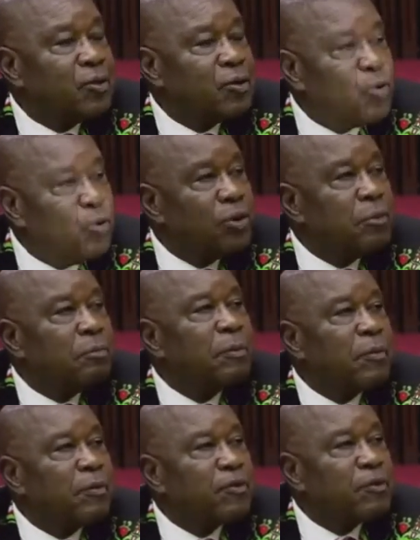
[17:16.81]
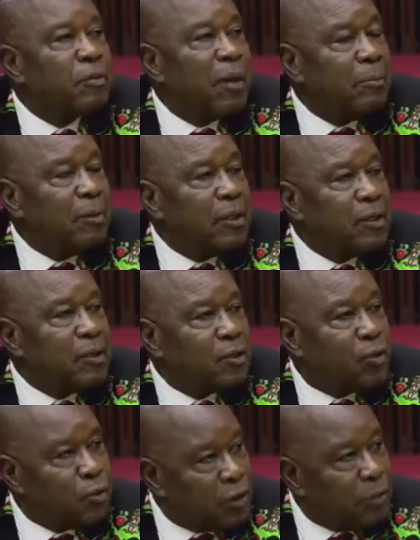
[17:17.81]
to the people of Zimbabwe,
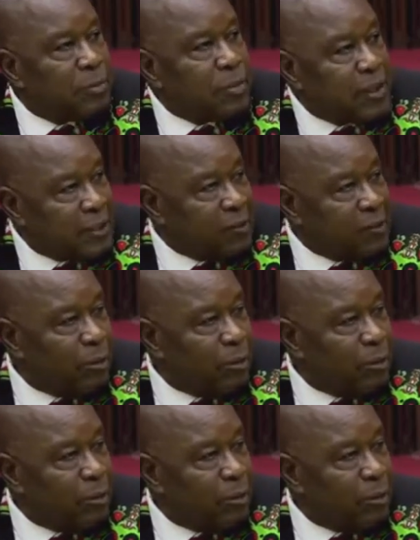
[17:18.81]
to the president